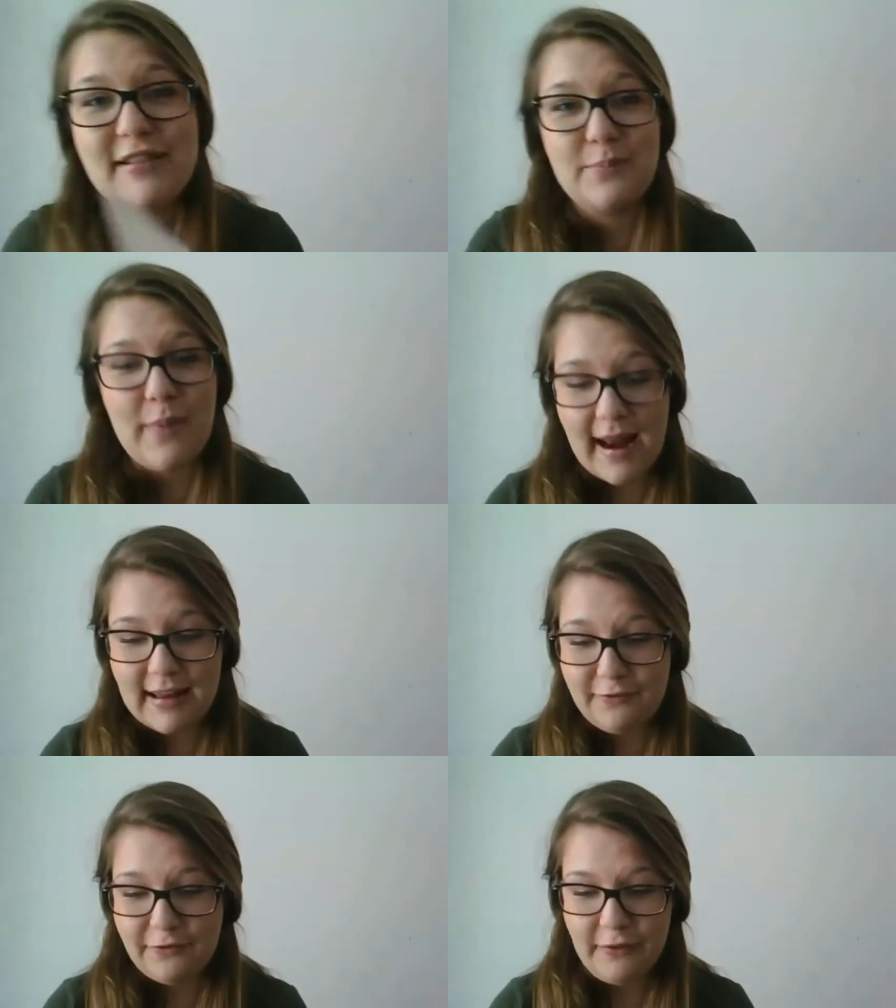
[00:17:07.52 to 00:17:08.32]
its
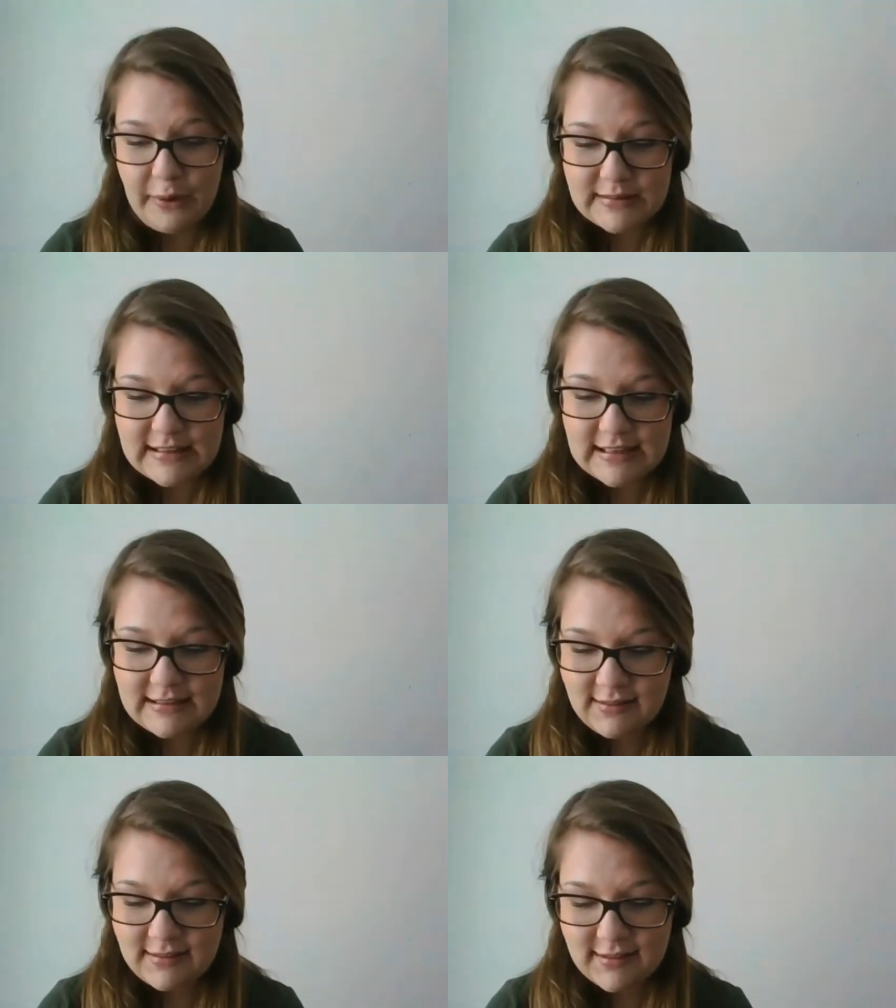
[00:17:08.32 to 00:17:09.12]
body
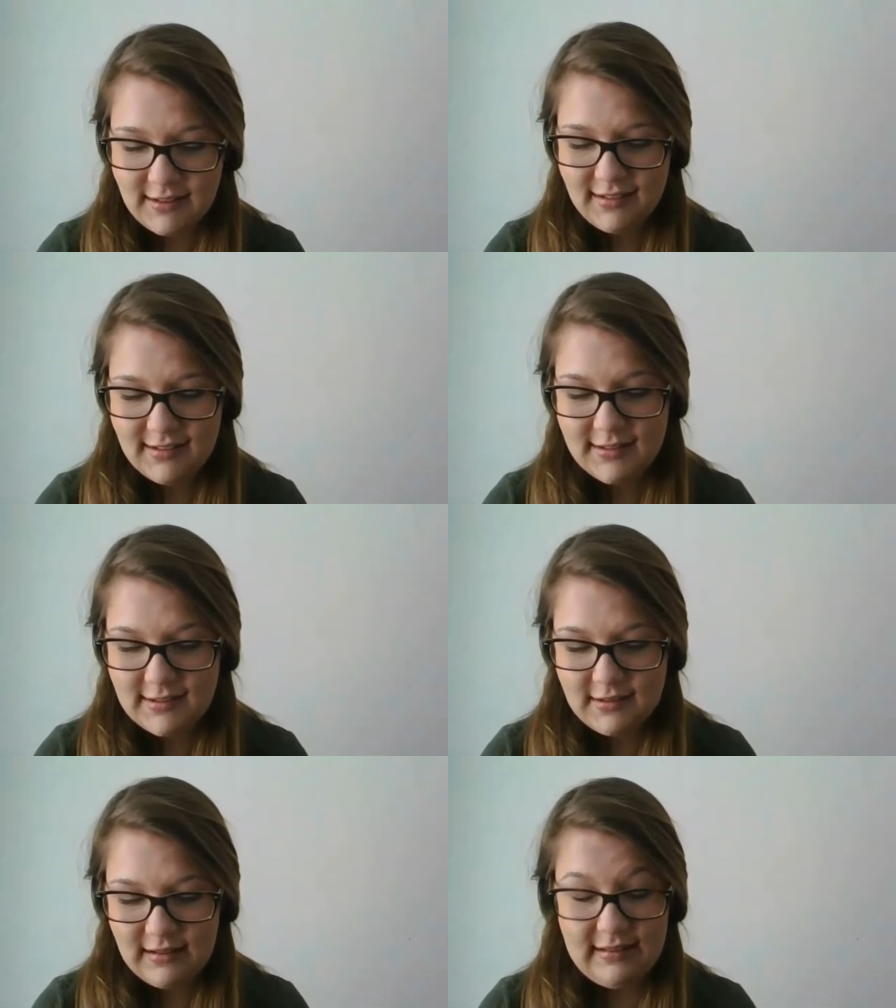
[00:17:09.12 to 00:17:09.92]
frozen?
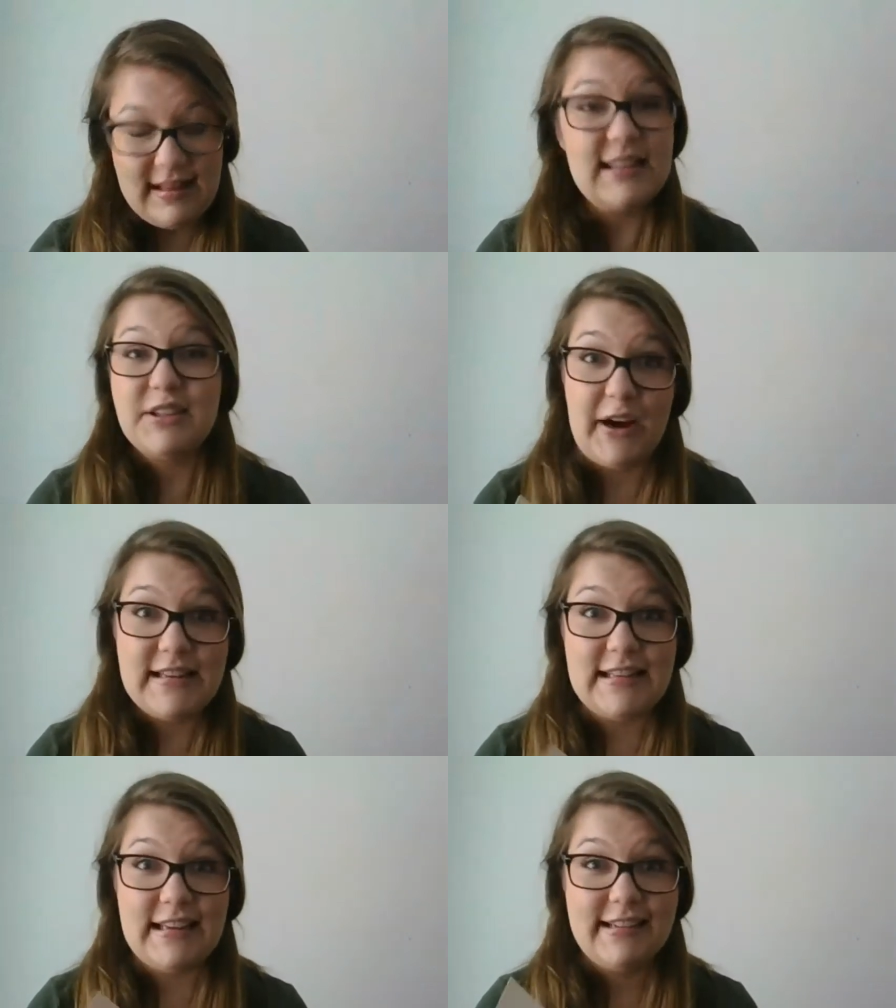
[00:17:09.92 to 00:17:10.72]
That's
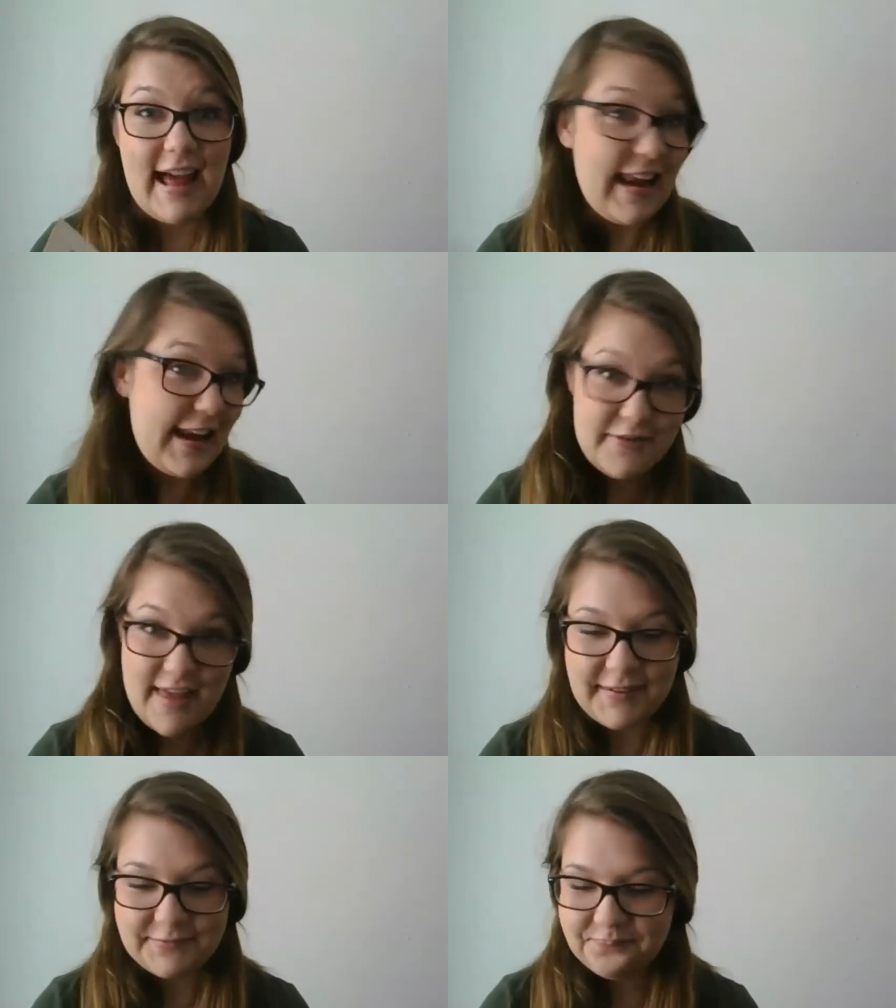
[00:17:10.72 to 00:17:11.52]
crazy. I didn't know
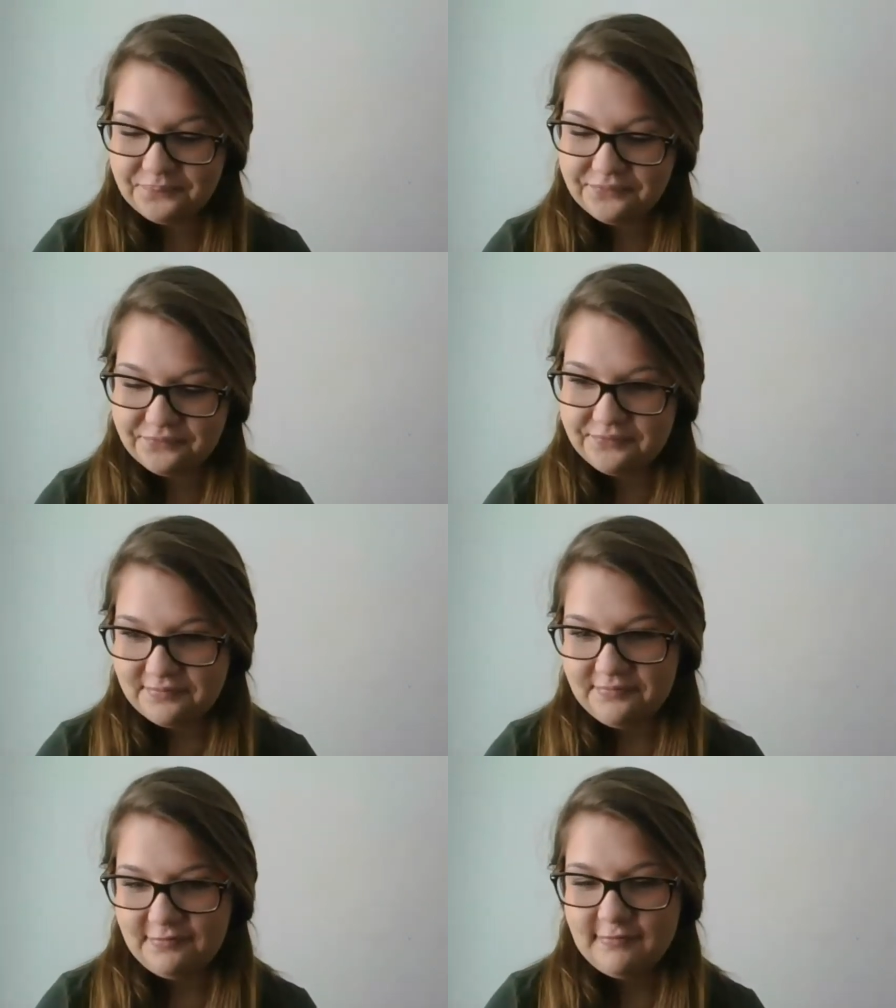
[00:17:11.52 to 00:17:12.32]
that.
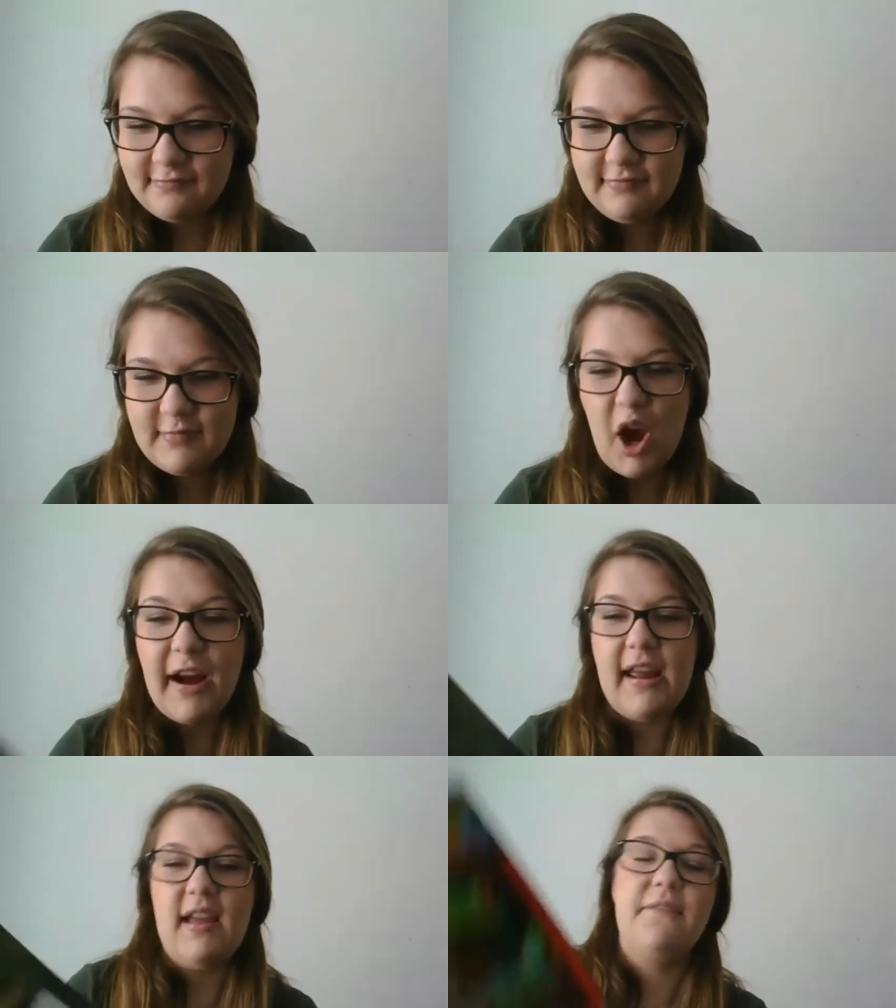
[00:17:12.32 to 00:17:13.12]
All
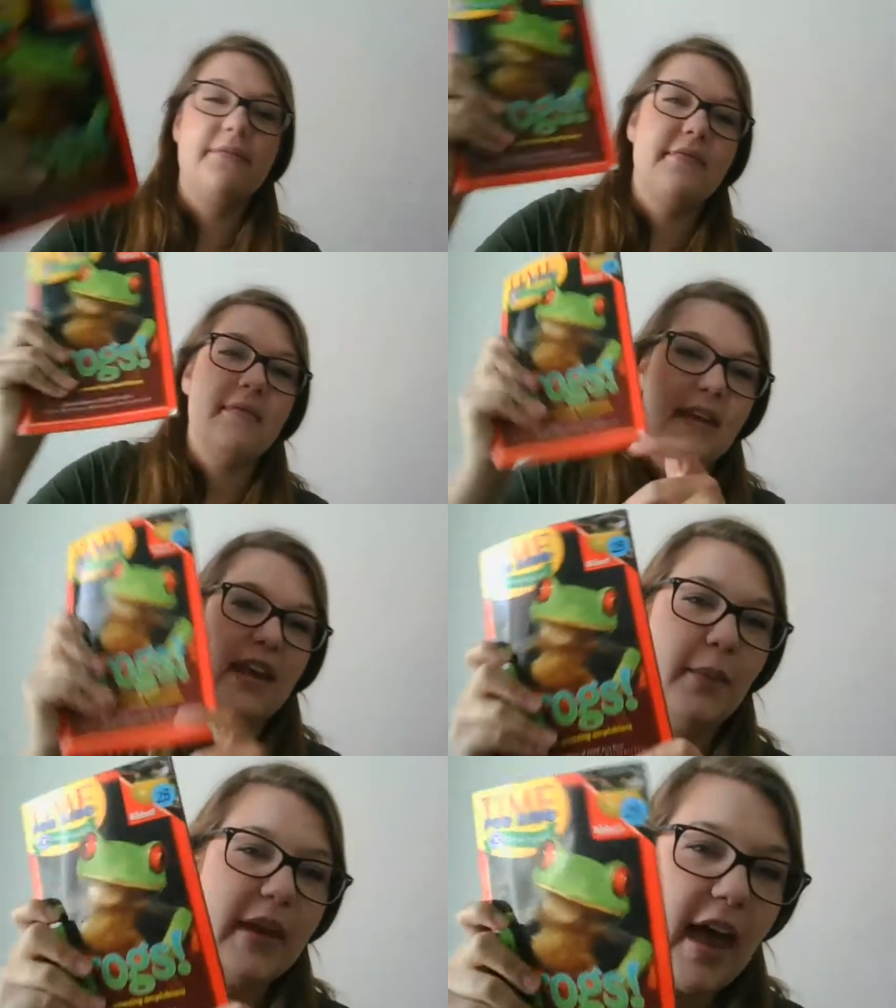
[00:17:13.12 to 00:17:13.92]
right,
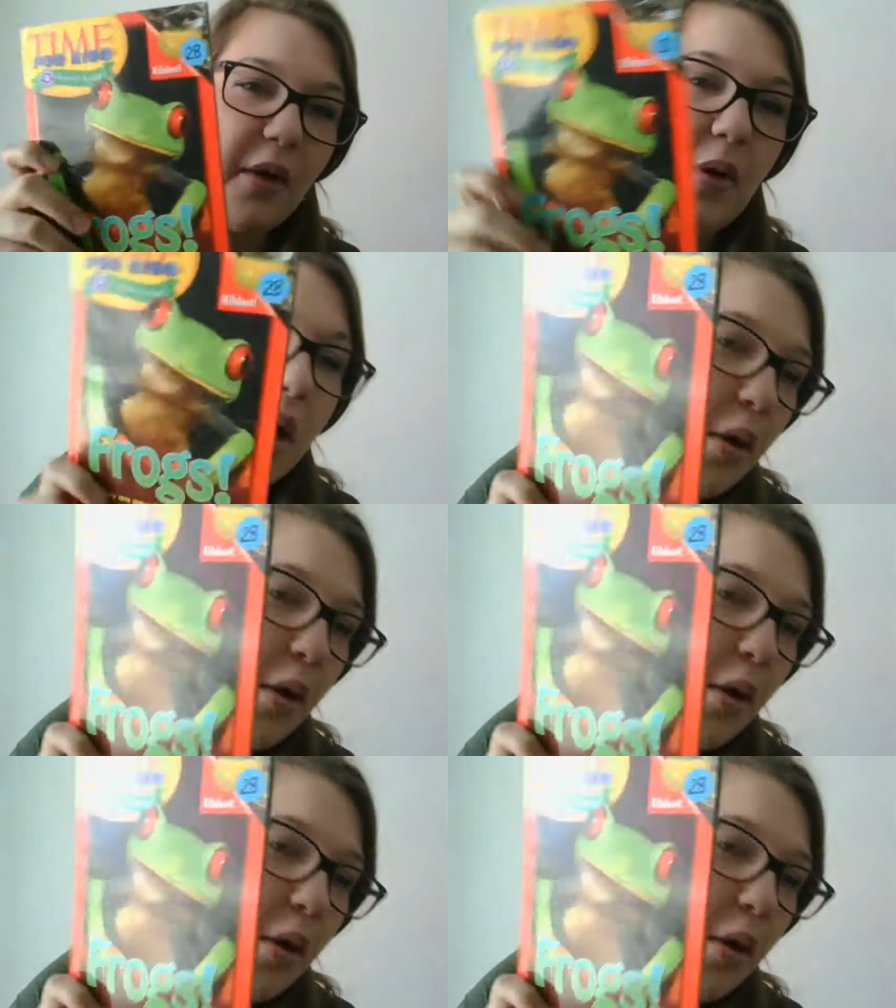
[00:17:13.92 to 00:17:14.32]
here we go.